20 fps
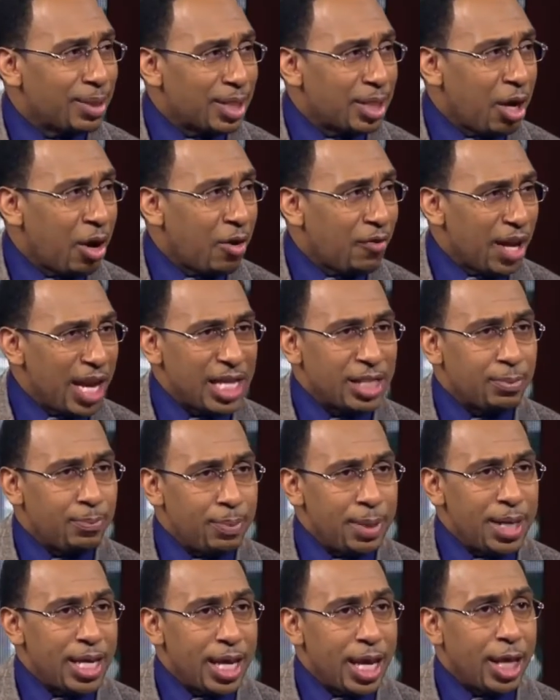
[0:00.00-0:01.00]
himself as
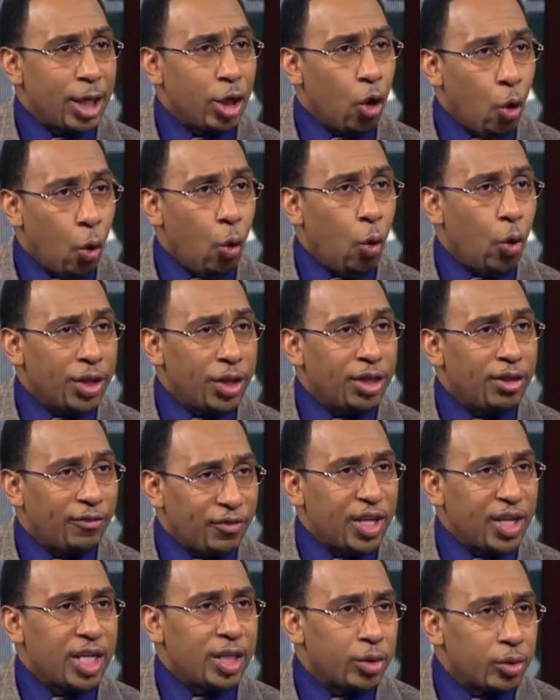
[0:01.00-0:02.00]
being on the
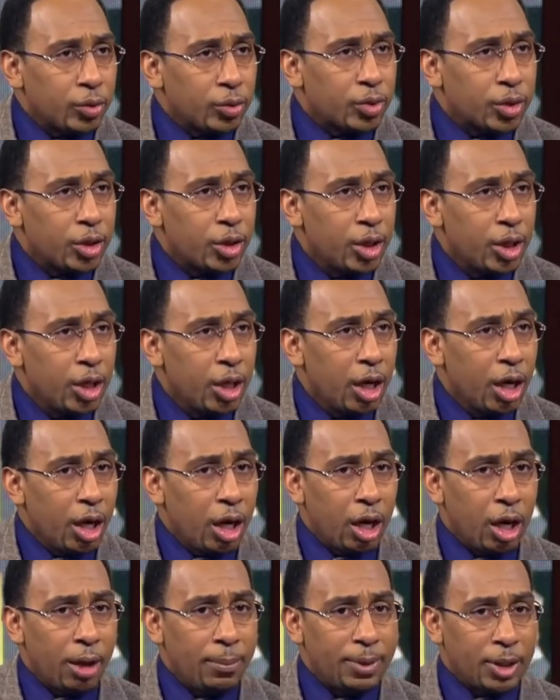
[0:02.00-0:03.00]
field,
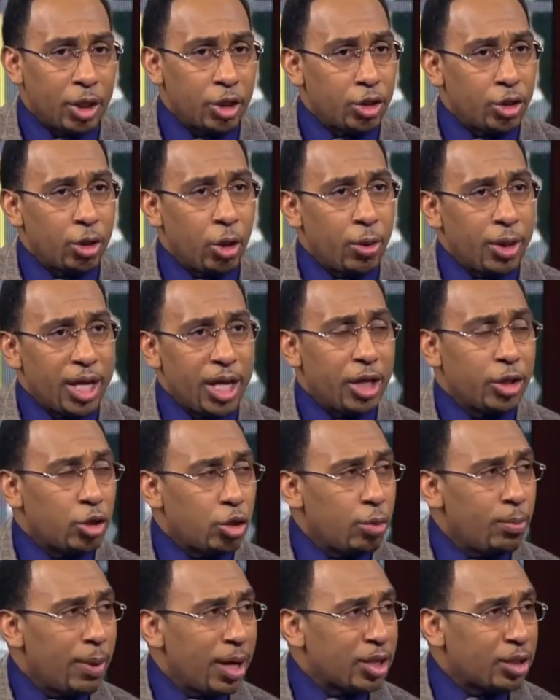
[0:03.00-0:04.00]
because you don't hear
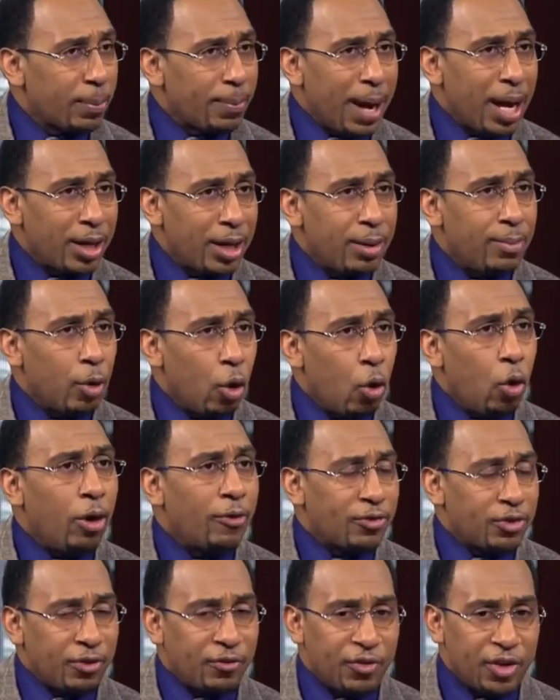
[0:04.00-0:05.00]
too much about him
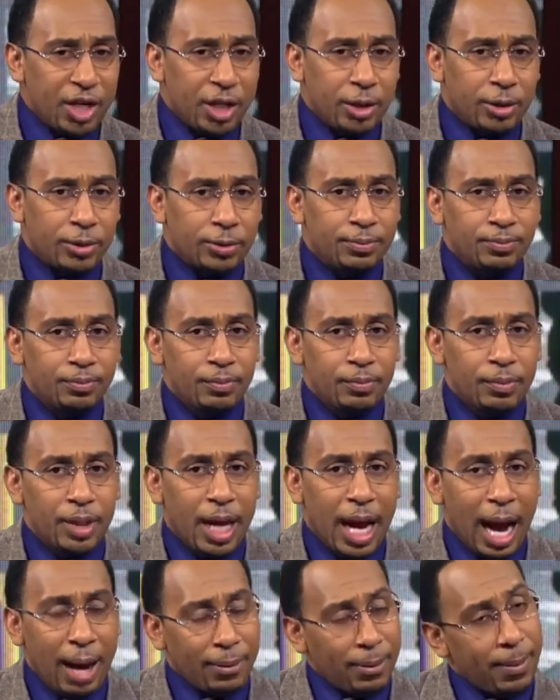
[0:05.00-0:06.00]
off the field.
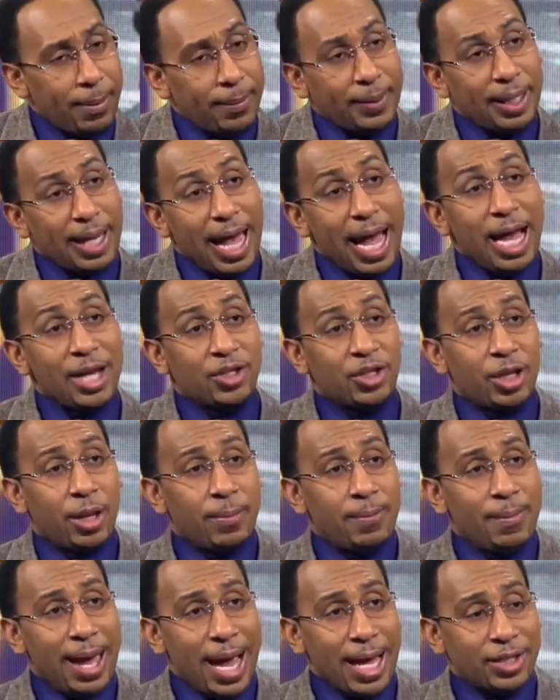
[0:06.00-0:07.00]
I remember last
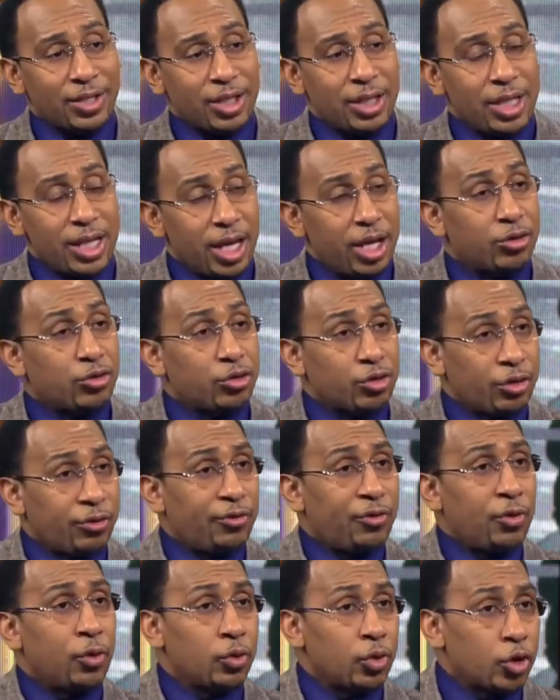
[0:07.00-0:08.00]
year, Max, in the interest
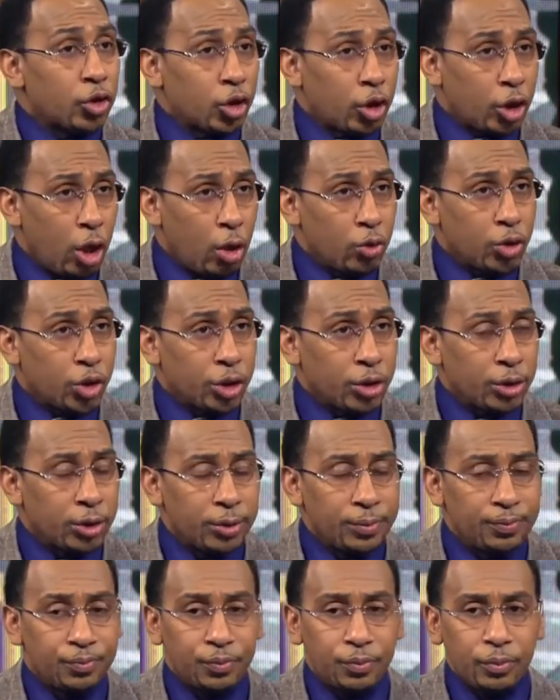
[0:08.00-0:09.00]
of full disclosure,
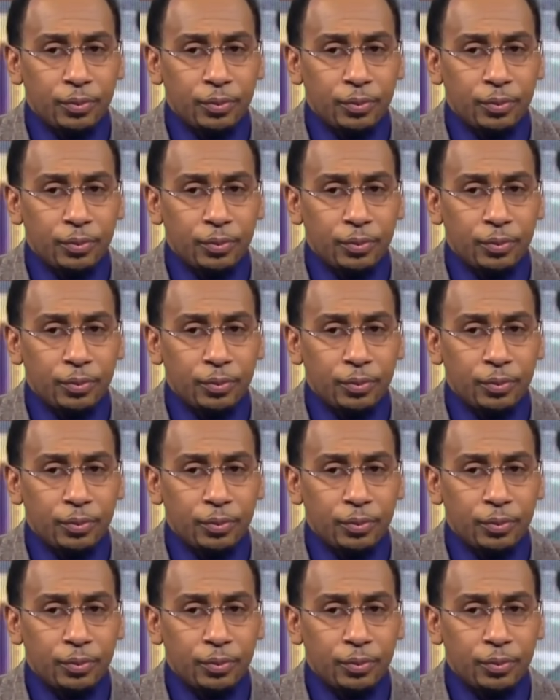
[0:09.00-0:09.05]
